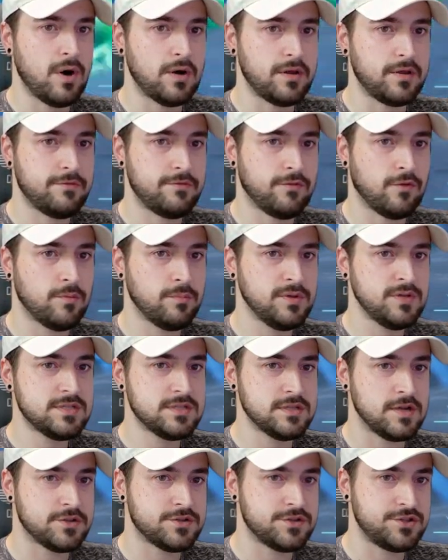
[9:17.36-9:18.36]
Formless
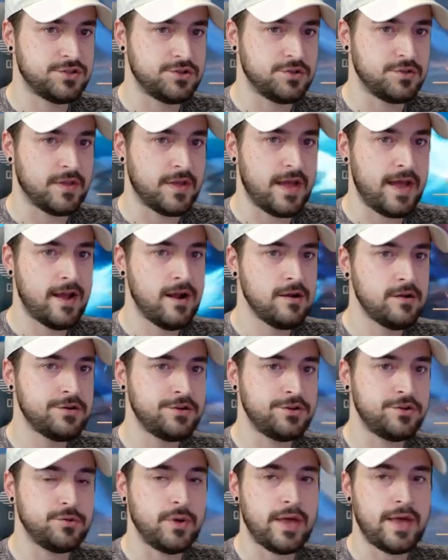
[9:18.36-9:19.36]
launches you in the air and you
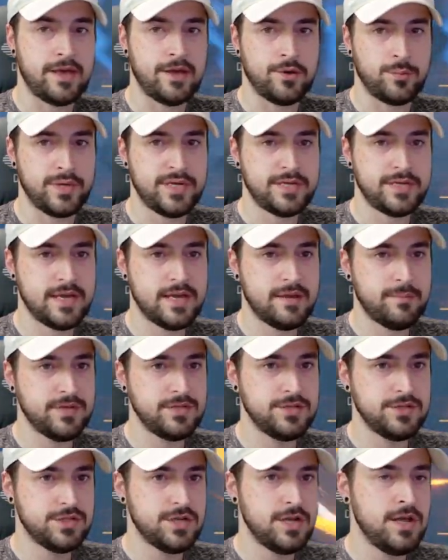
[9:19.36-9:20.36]
do AoE
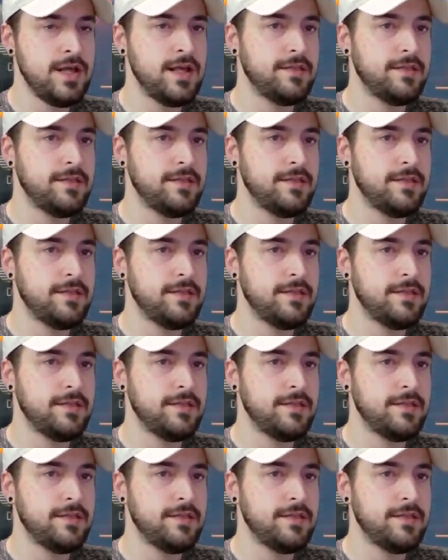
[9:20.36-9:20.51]
damage.